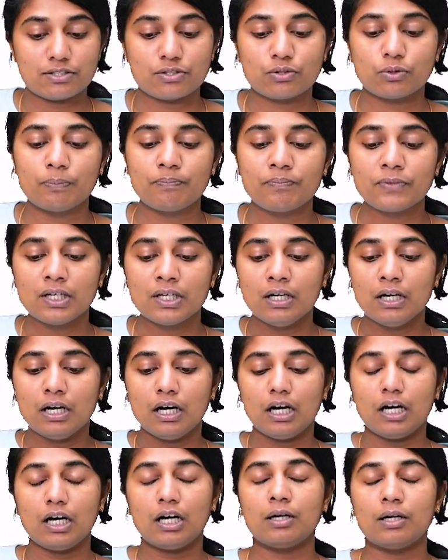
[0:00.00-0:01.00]
So
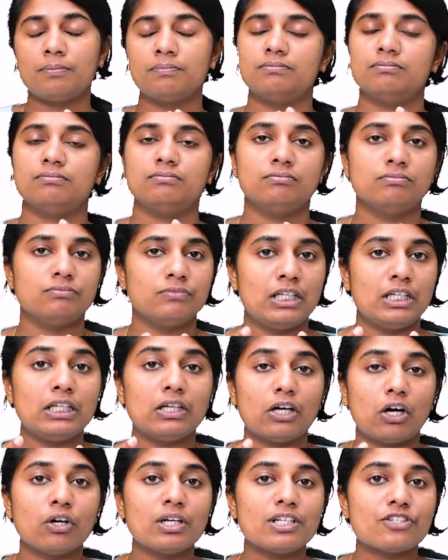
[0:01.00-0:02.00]

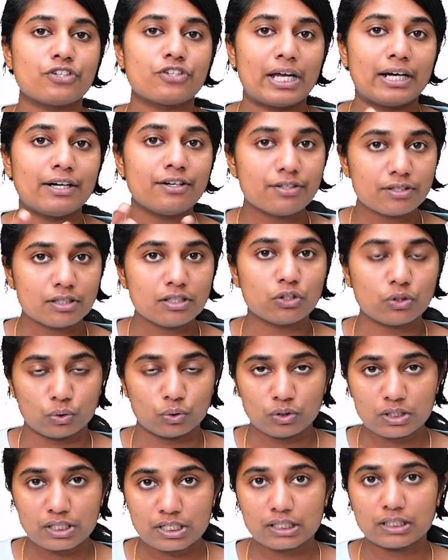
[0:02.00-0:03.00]
on a general
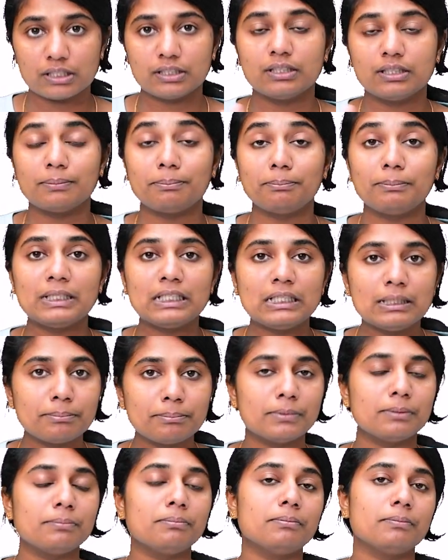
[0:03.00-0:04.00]
note, the
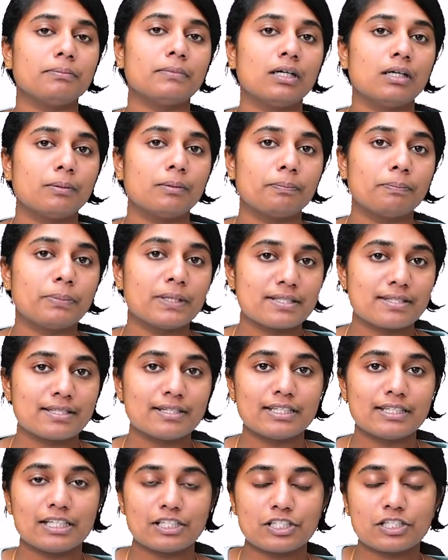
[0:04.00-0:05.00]
minimum
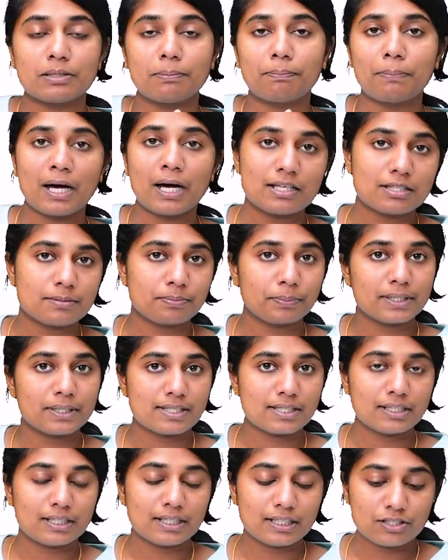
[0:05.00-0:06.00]
percentage, the pass
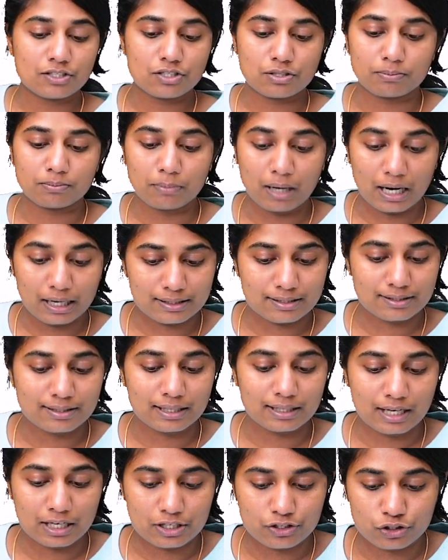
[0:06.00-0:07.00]
percentage marks
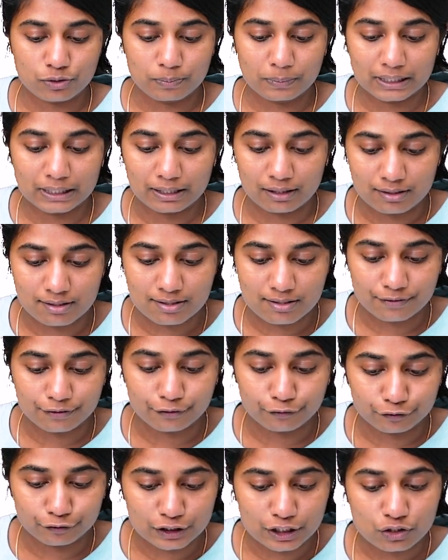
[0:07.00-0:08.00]
that has to be there is
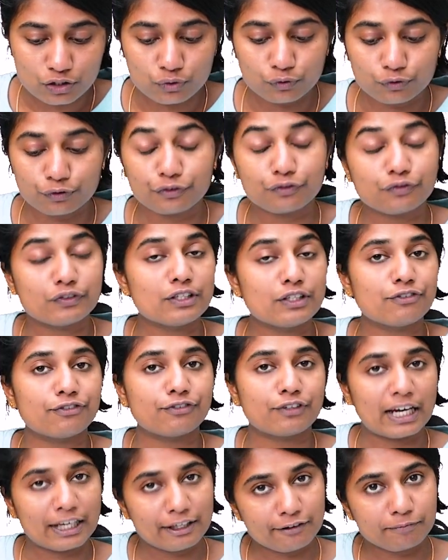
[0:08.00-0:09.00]
50% to
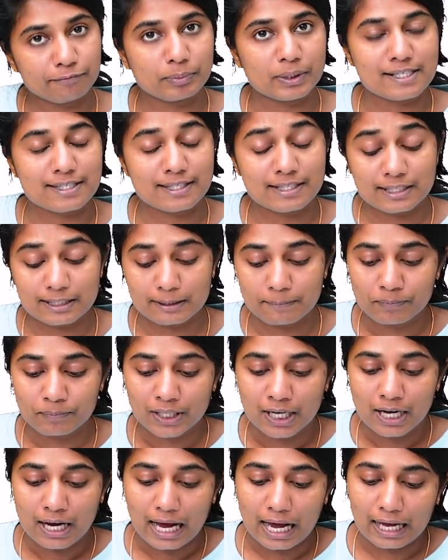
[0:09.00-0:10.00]

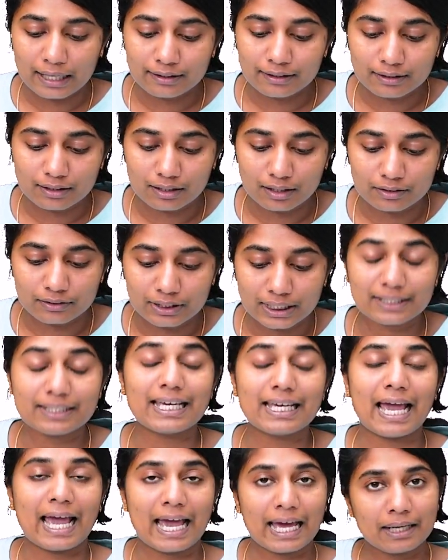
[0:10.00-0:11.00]
55%, and there
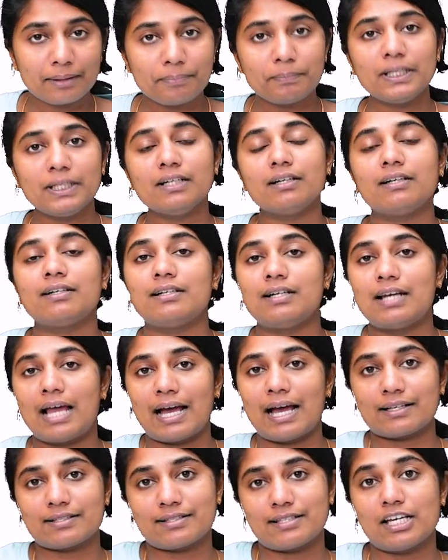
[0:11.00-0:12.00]
can be a
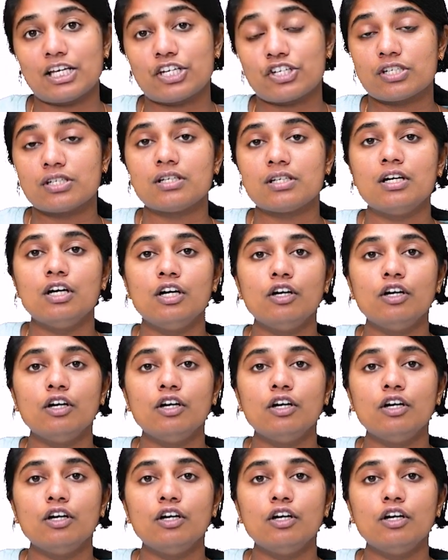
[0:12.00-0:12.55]
relaxation